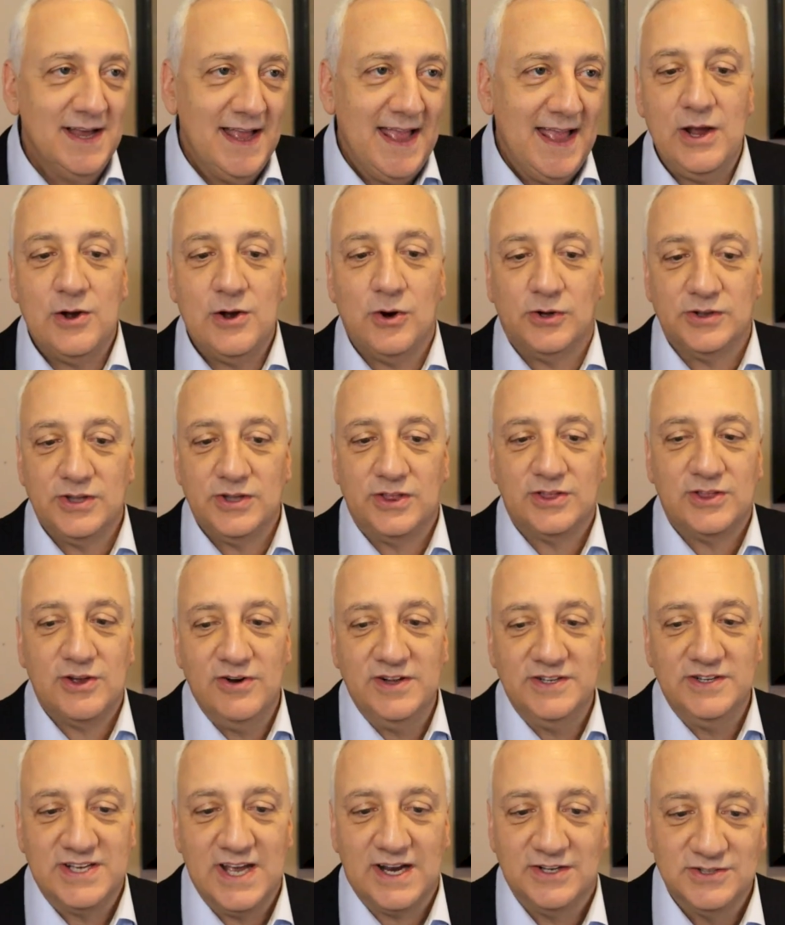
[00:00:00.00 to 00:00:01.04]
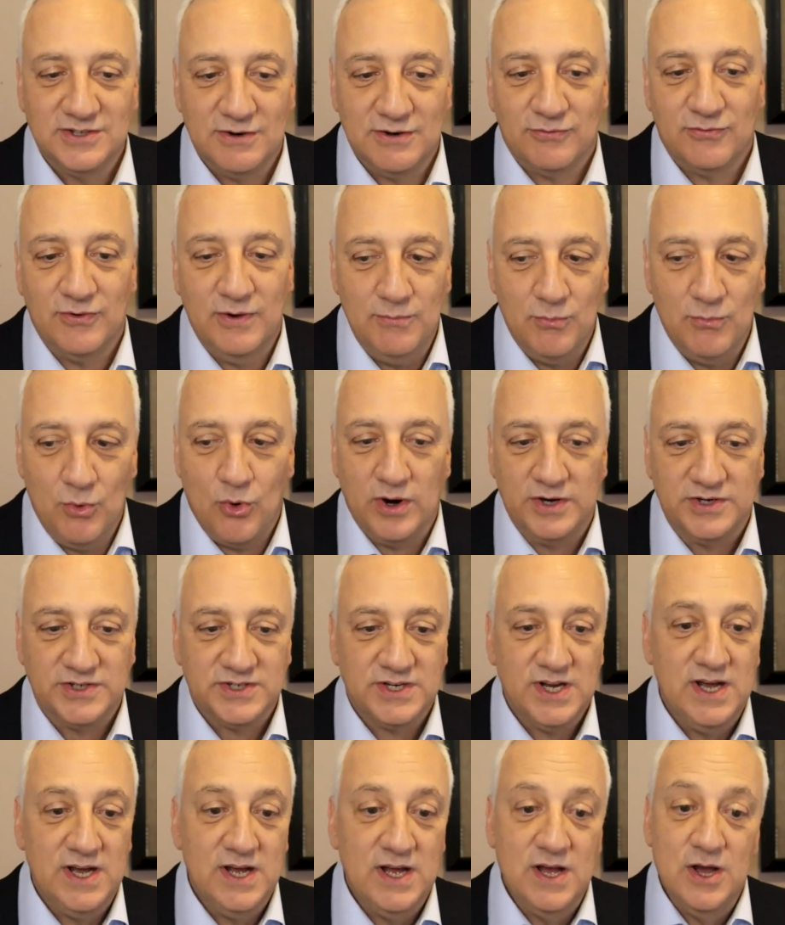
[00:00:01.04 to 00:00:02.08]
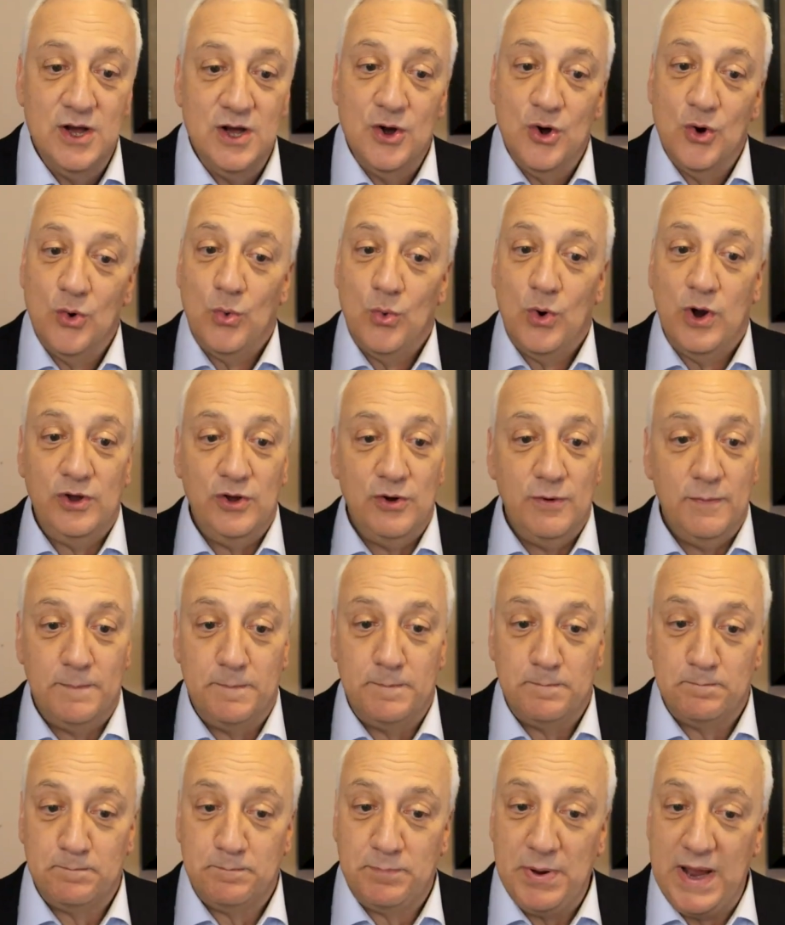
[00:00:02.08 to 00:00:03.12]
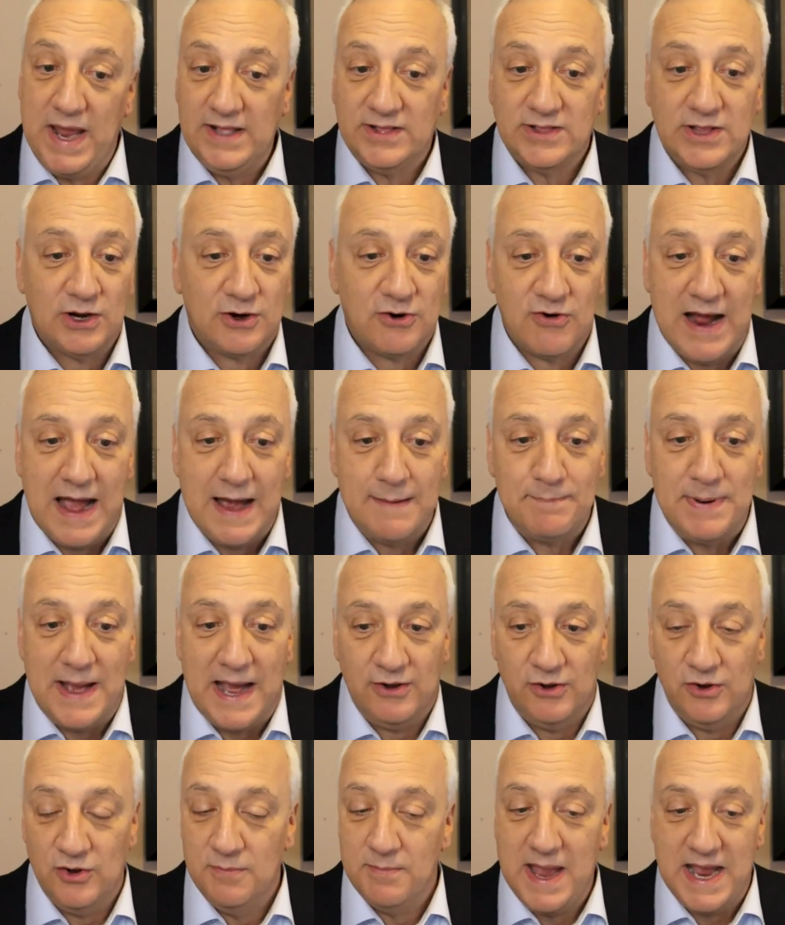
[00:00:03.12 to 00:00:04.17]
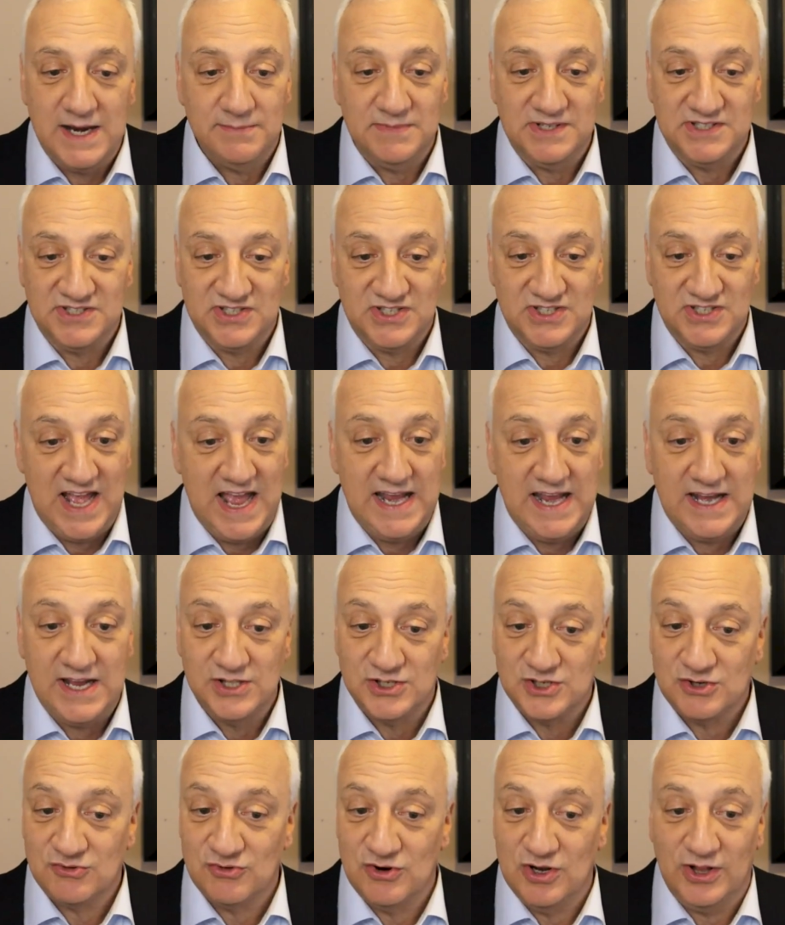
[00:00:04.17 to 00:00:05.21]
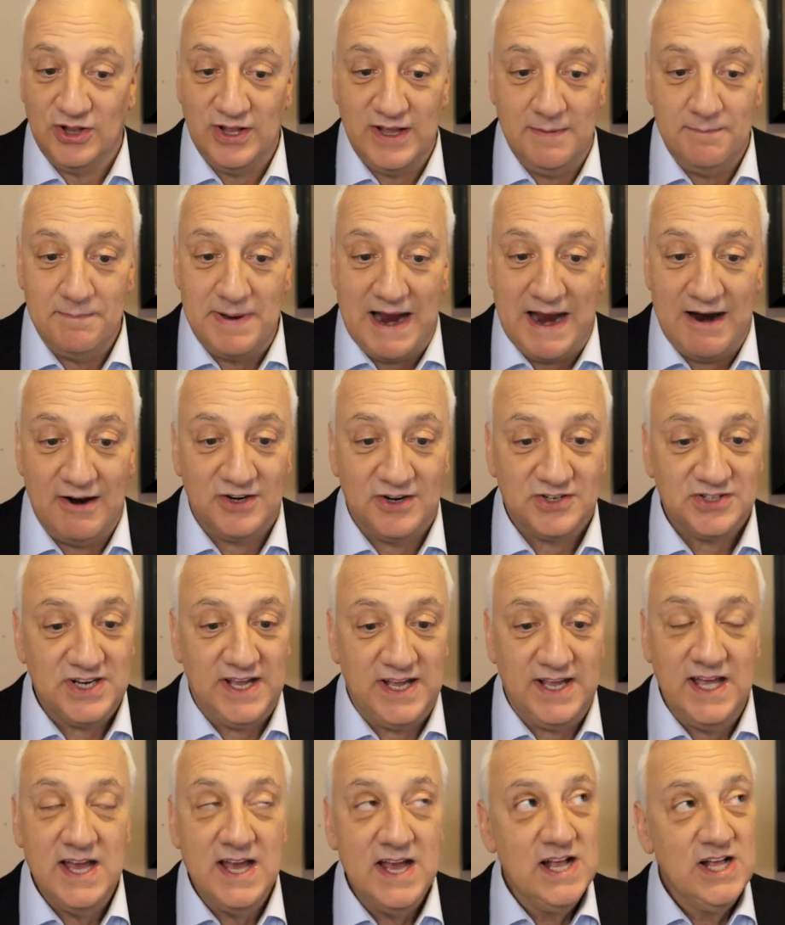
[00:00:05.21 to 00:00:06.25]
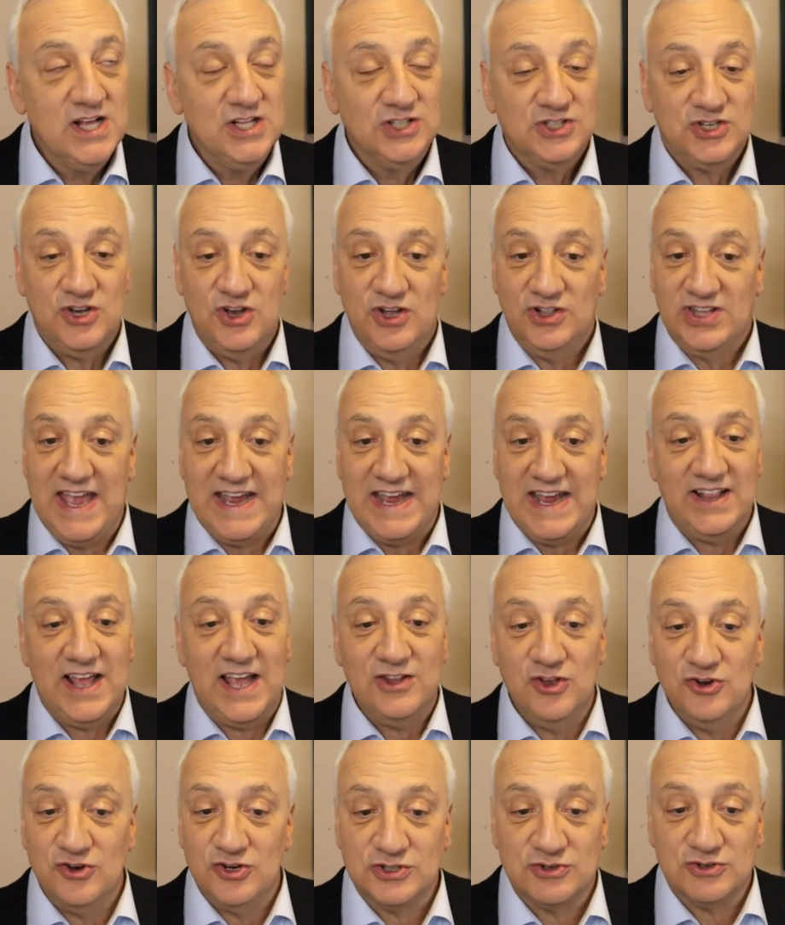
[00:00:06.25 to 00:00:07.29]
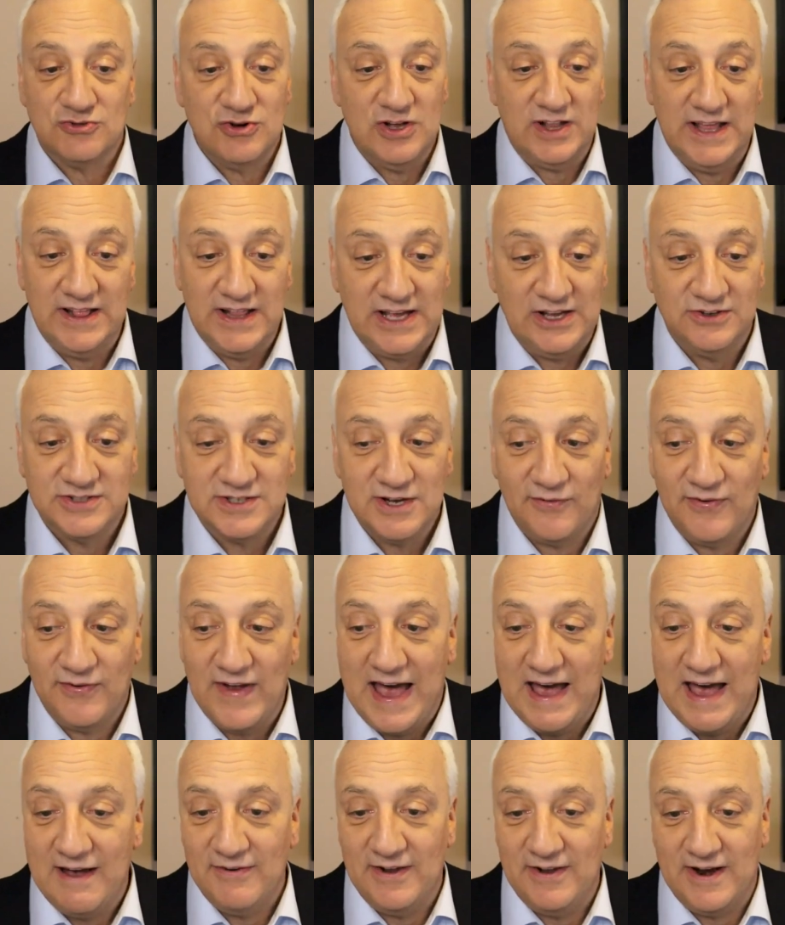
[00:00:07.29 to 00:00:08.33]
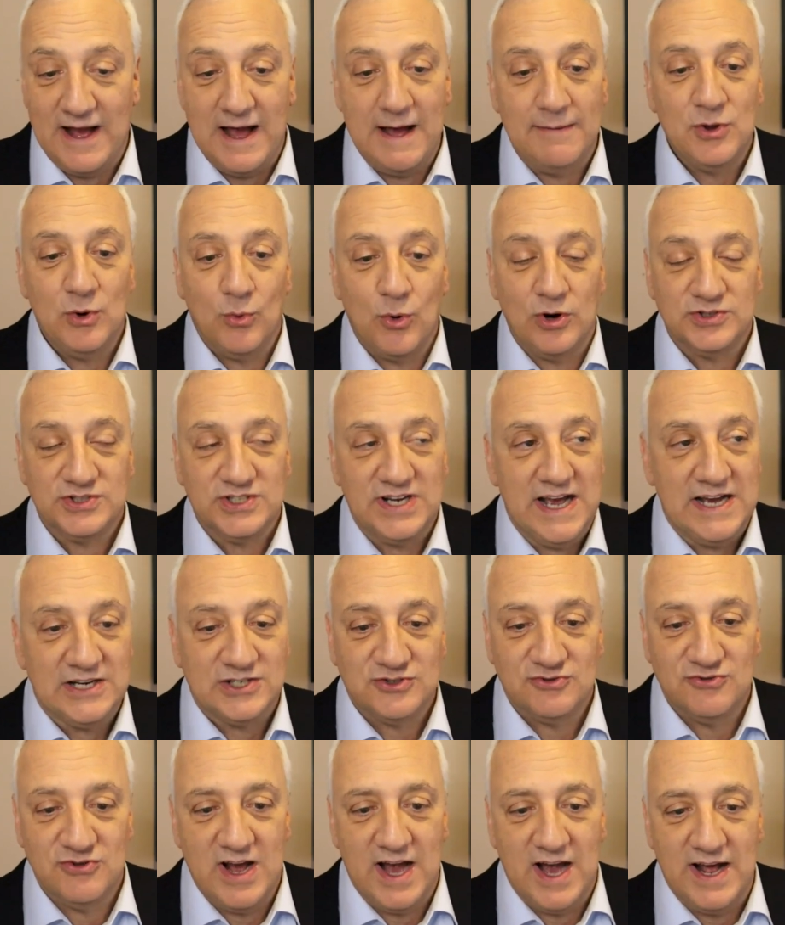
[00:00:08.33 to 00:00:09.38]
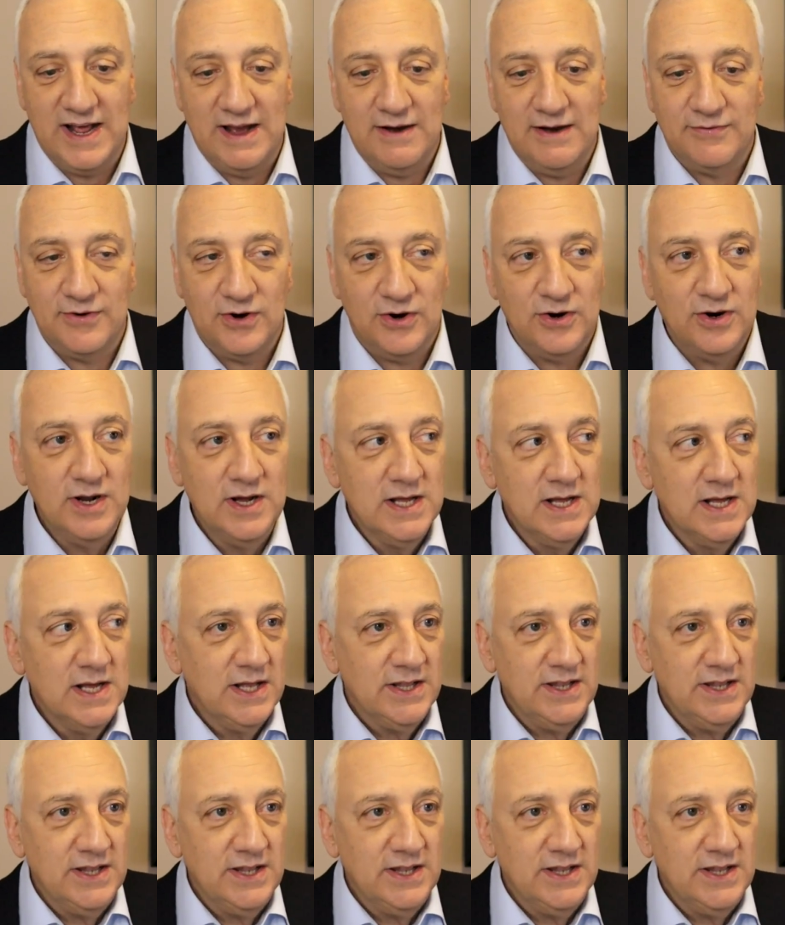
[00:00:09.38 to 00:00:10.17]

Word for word: He called it 30 seconds of remorse, where you beat the crap out of you. You made a mistake. it's really embarrassing. So you take it and you just really let yourself have it. I'm the worst astronaut ever.